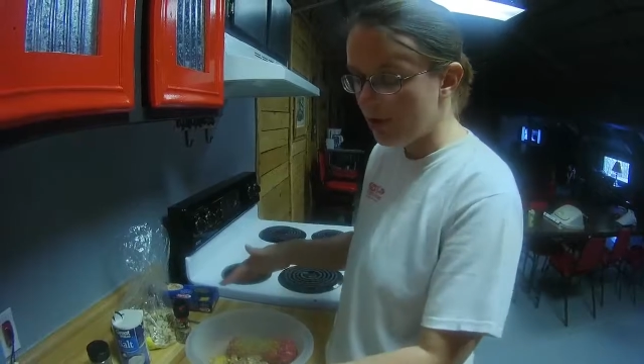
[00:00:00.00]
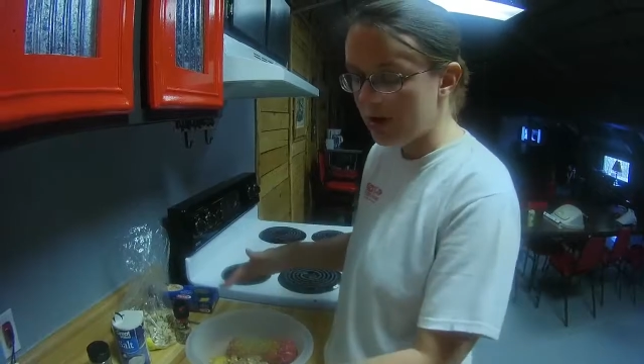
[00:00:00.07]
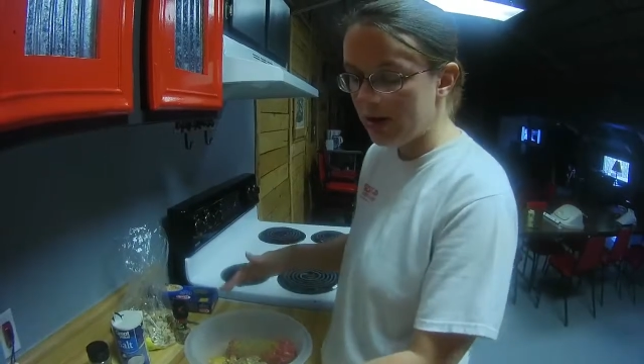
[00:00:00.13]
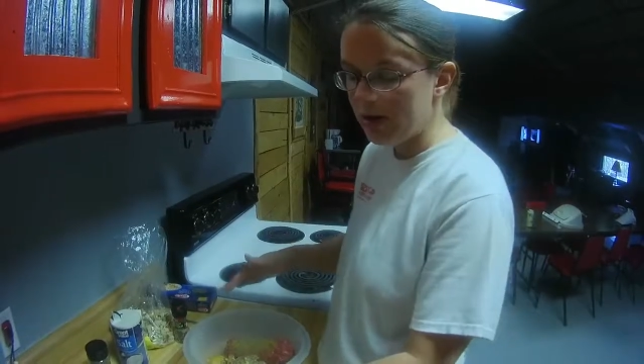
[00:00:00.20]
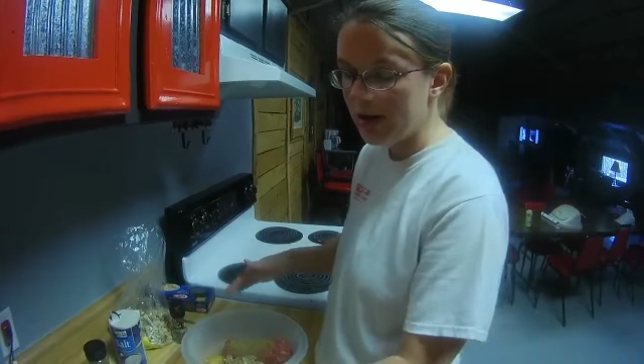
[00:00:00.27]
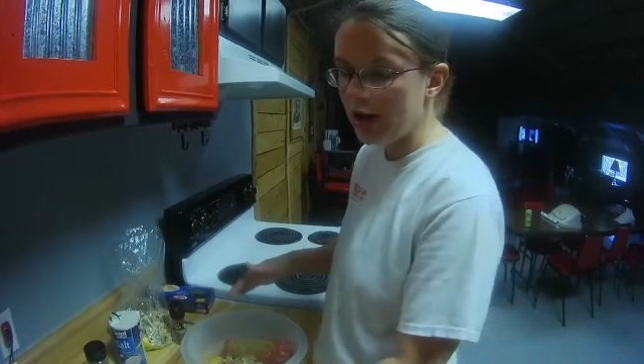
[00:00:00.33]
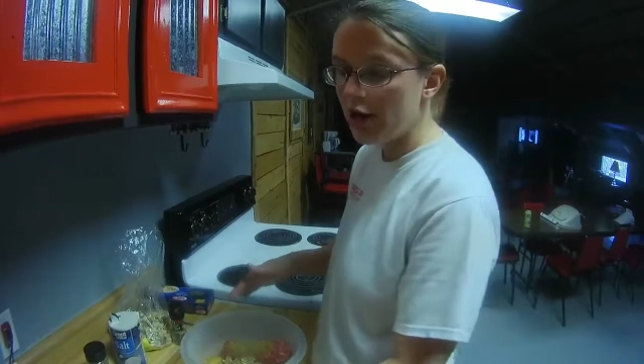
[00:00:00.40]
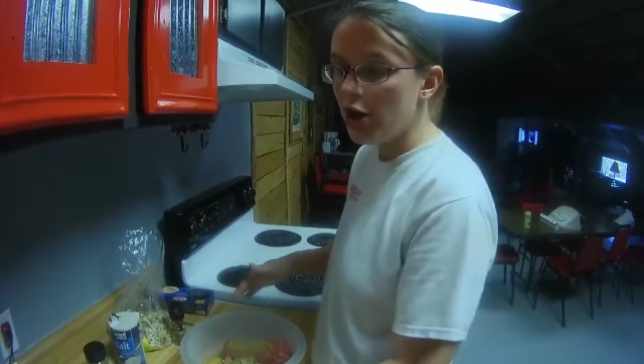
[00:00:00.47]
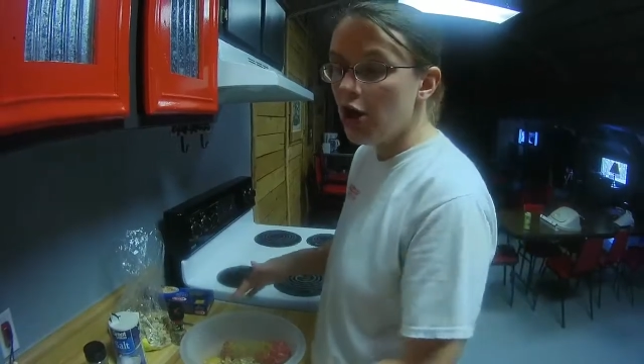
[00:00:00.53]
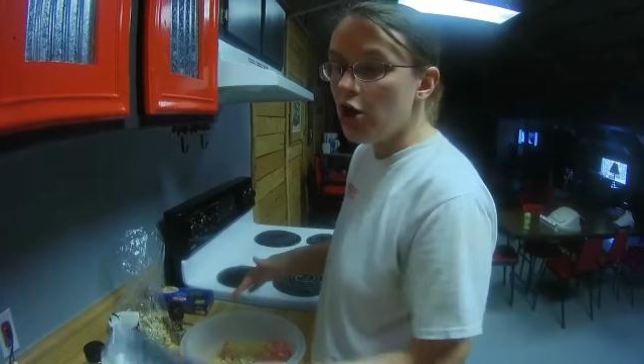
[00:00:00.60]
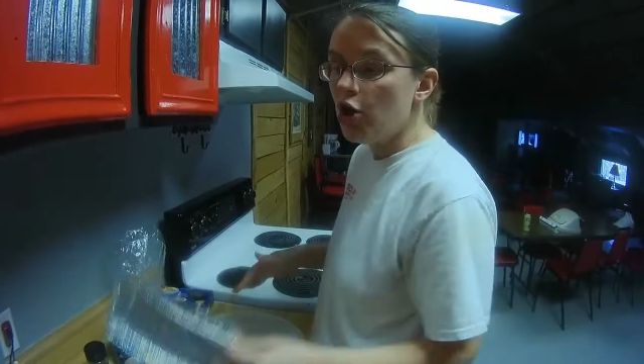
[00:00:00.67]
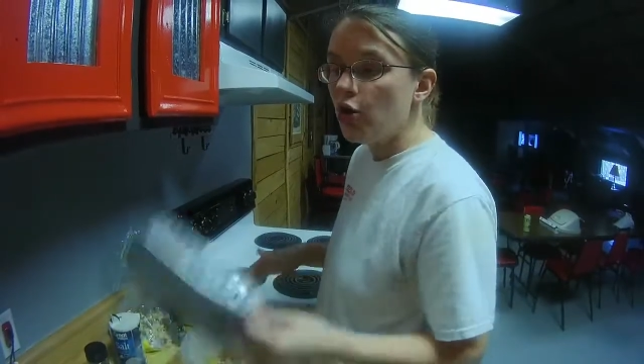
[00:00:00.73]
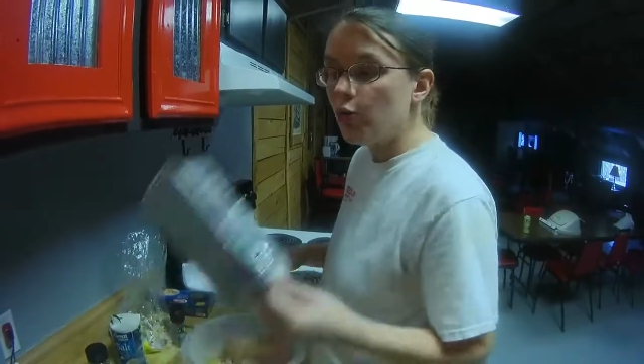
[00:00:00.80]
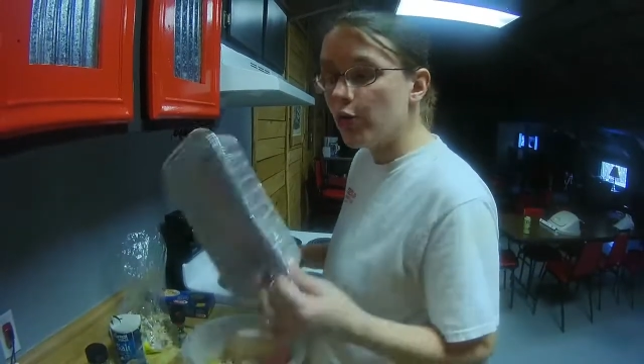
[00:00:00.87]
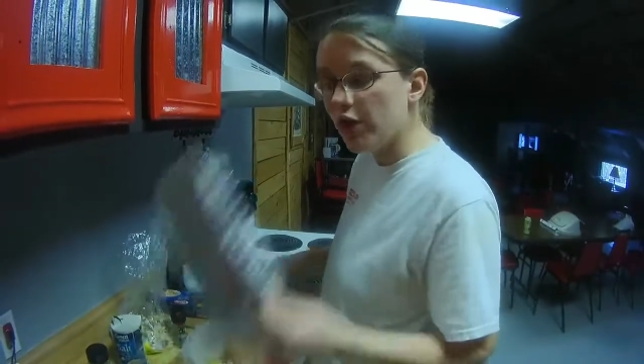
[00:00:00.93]
it in there.
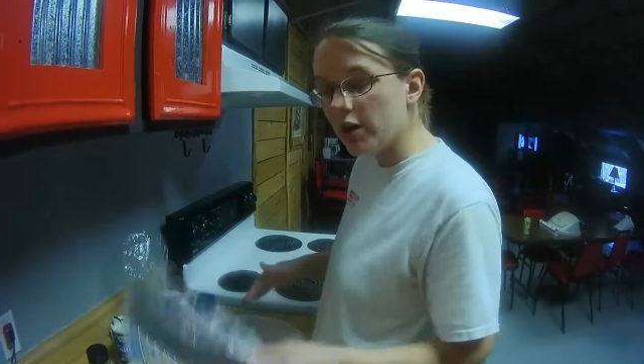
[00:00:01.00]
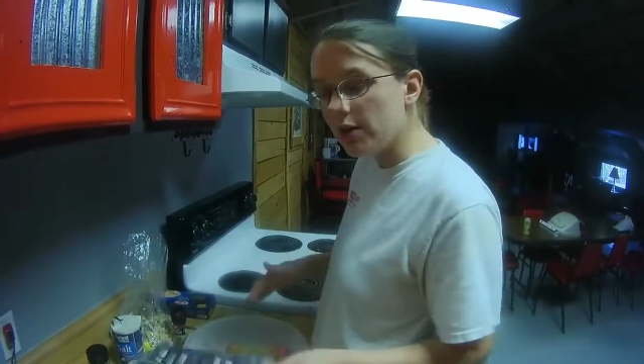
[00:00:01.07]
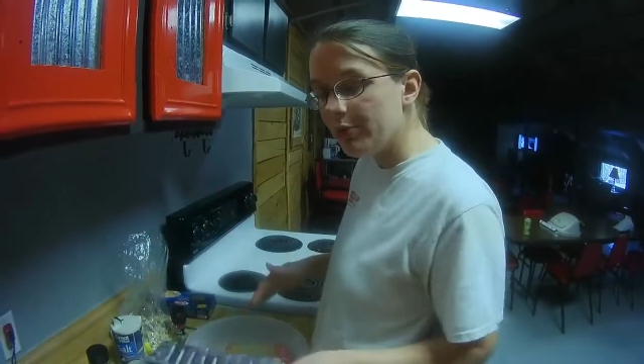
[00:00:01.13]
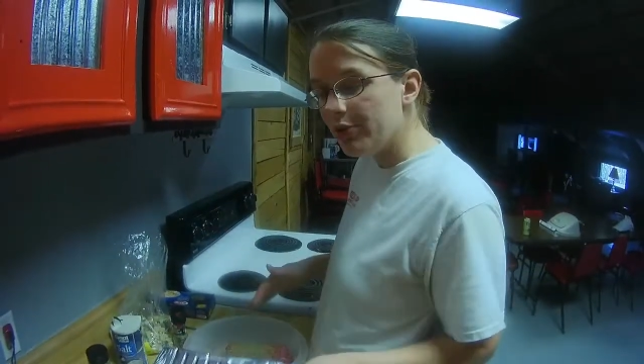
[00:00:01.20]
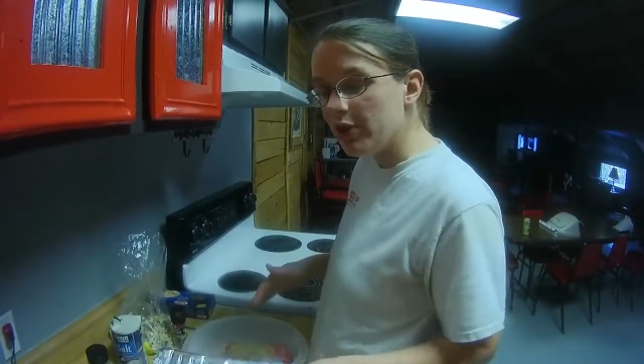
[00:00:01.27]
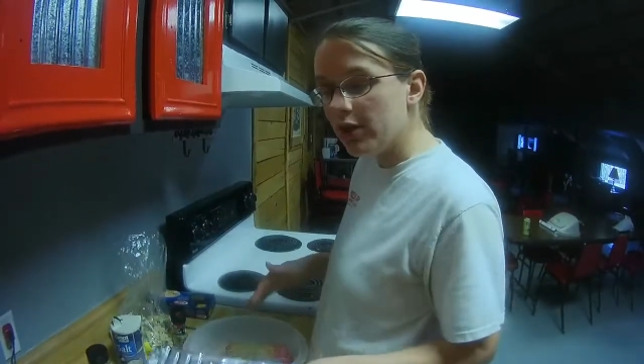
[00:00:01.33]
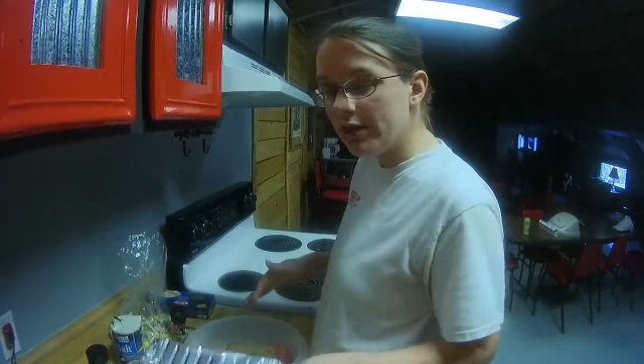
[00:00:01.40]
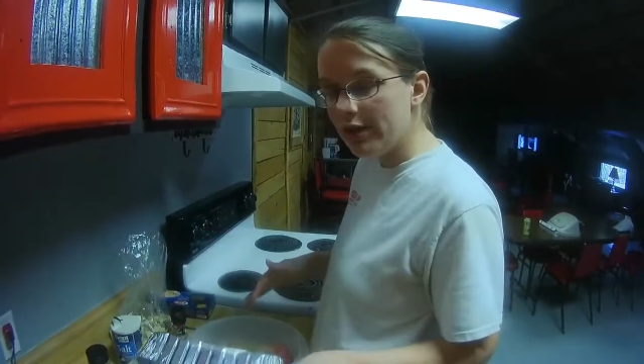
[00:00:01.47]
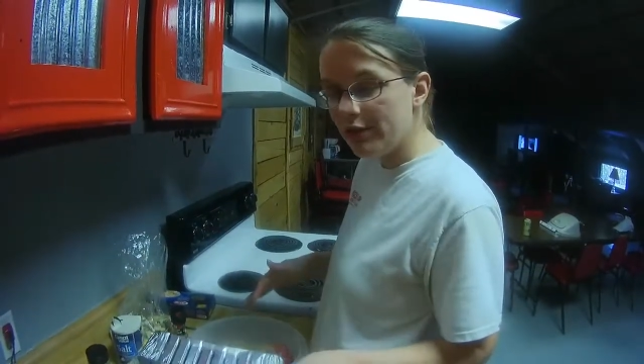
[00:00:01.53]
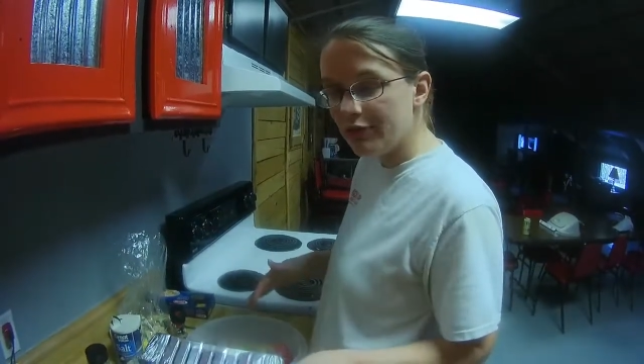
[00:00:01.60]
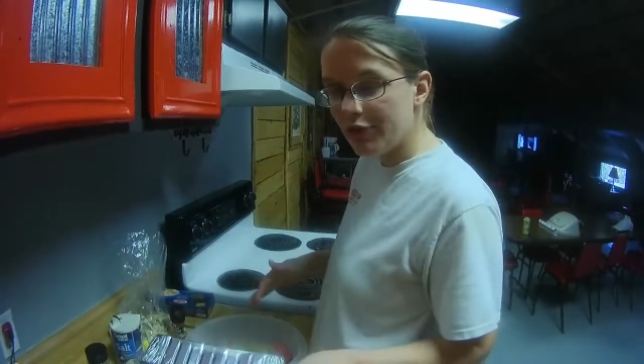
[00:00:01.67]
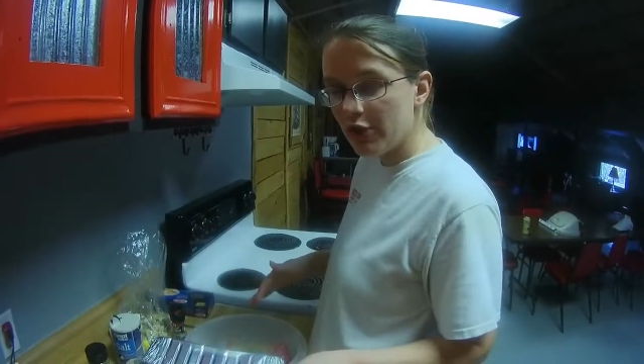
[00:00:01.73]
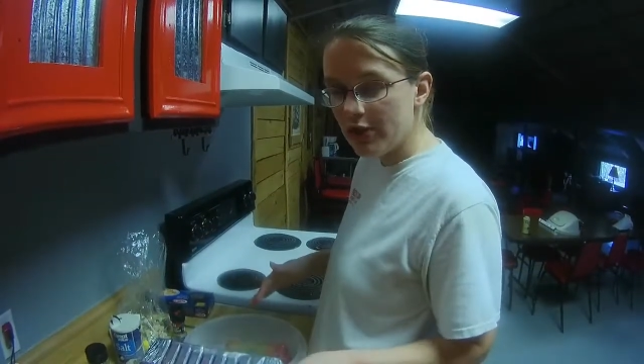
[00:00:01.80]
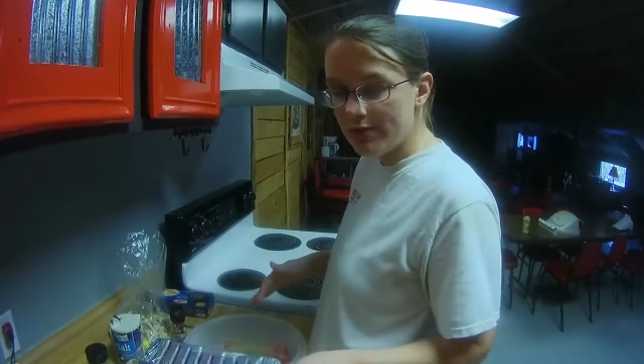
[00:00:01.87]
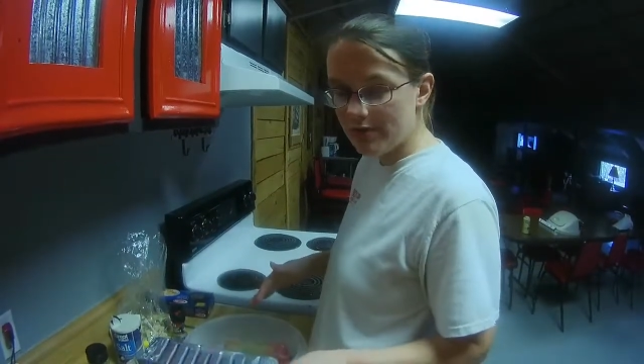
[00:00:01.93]
We're going to put it in the
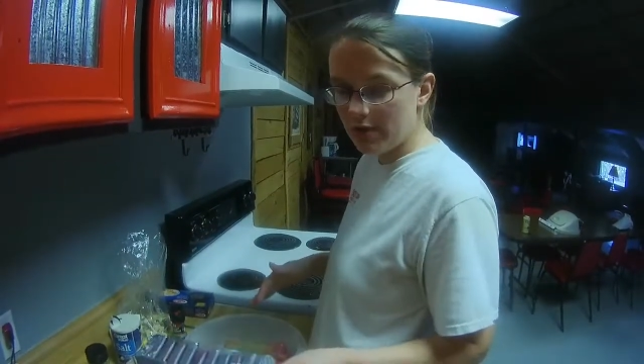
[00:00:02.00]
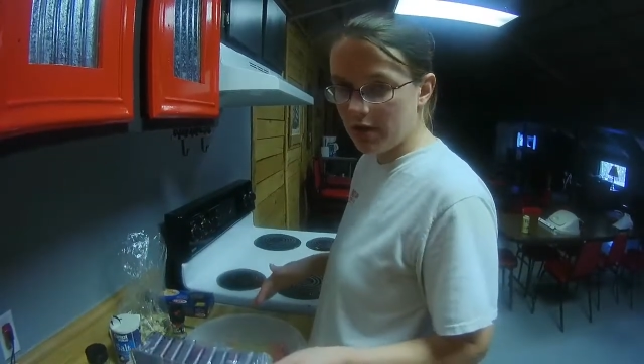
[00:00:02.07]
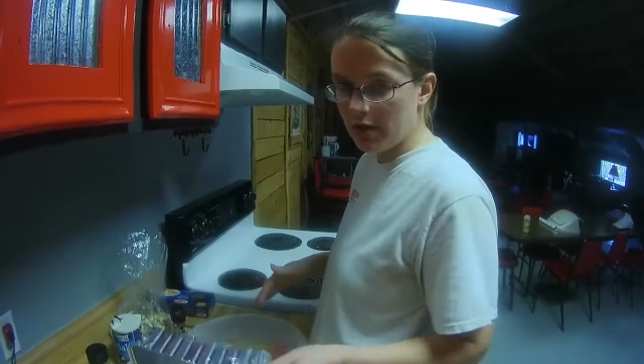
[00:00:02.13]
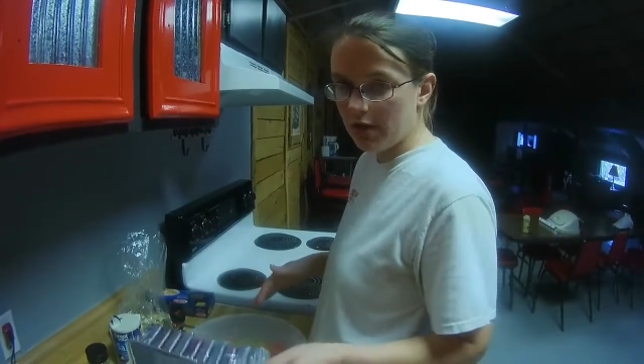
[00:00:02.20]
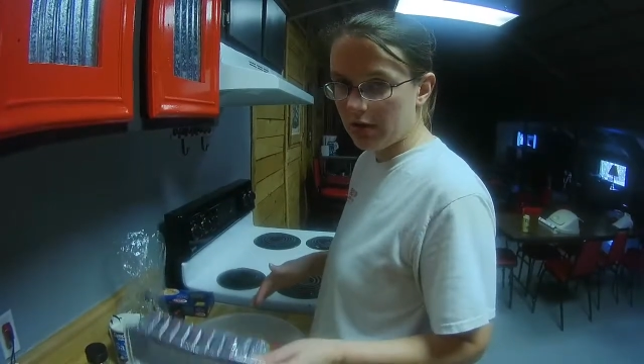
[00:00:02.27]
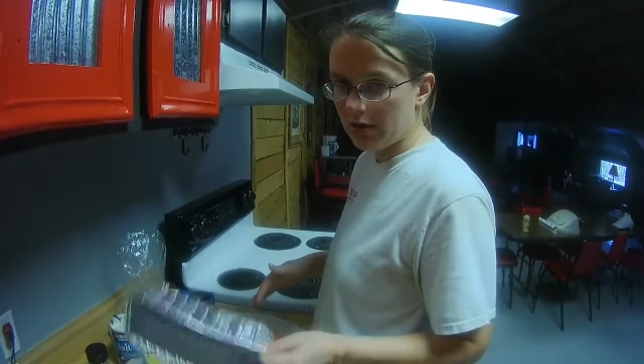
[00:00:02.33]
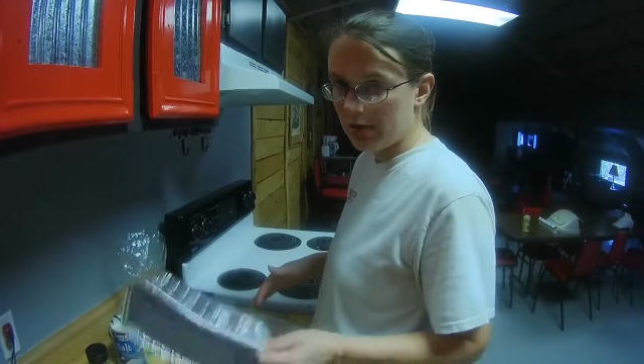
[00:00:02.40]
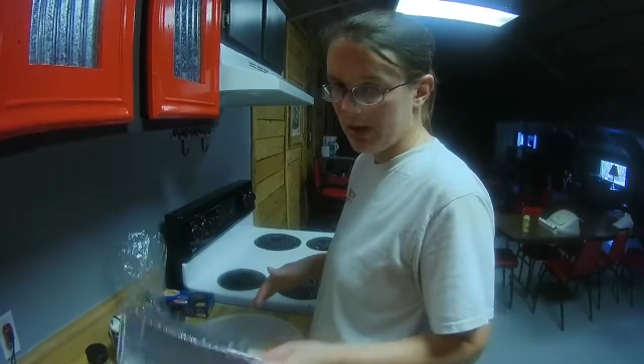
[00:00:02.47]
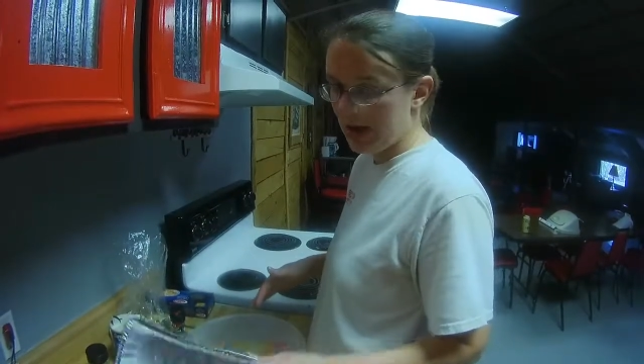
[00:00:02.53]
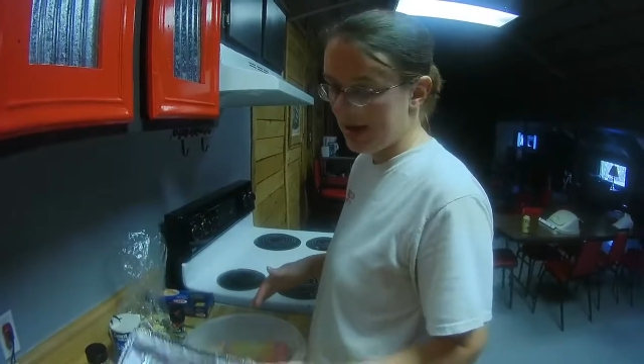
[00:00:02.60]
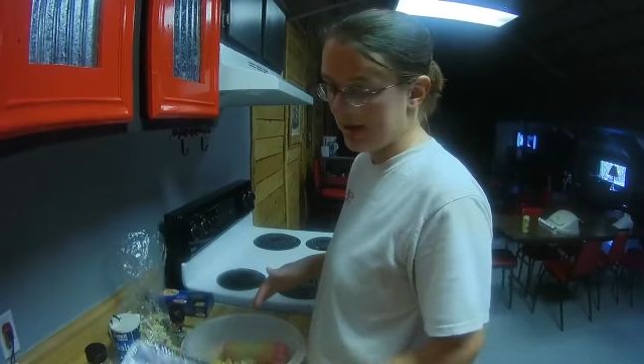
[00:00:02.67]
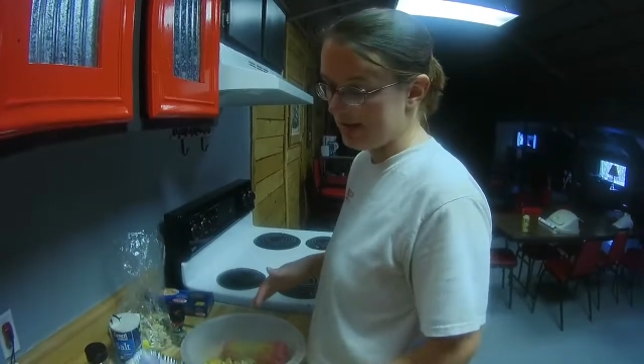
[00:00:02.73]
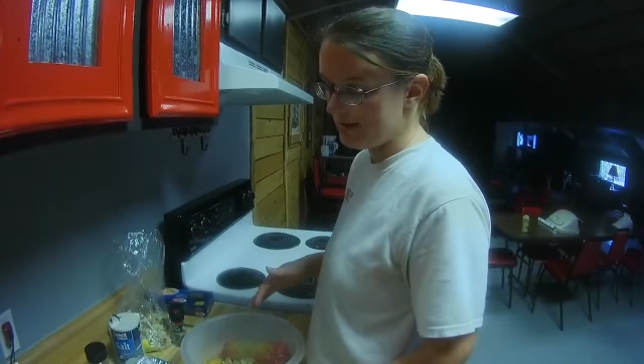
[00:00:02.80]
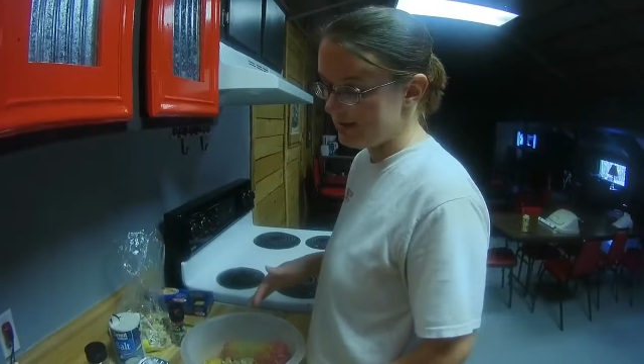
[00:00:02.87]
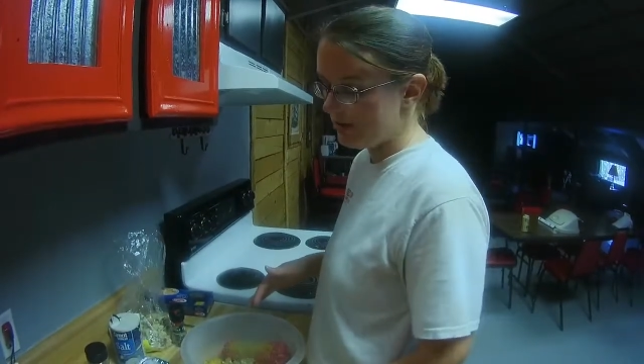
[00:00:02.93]
freezer, guys,